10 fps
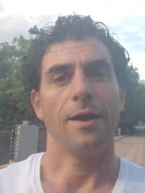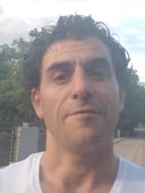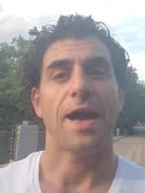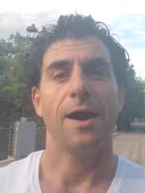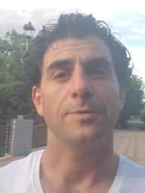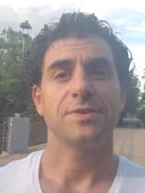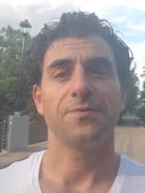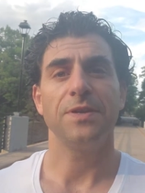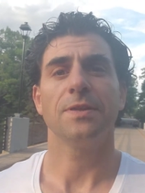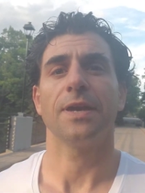of how it's
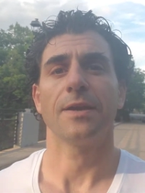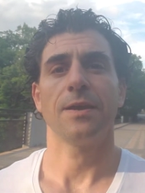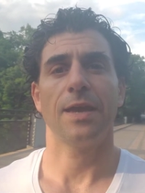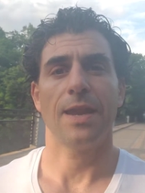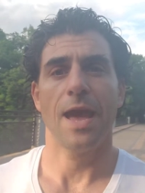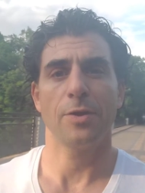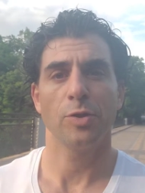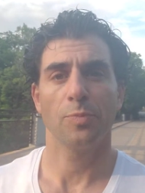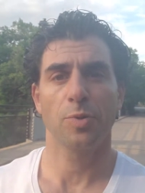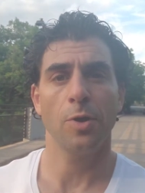feeling and how
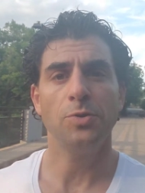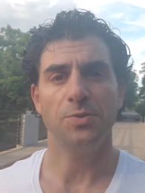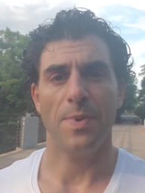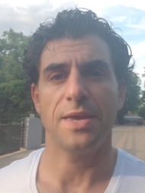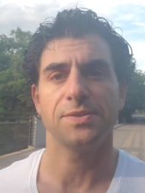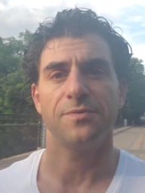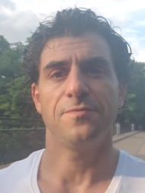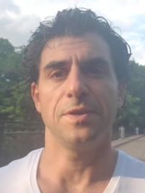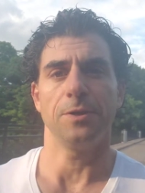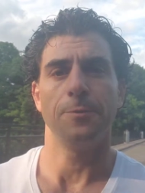your approach makes it
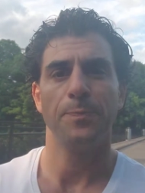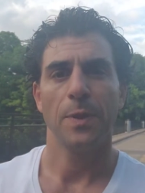feel.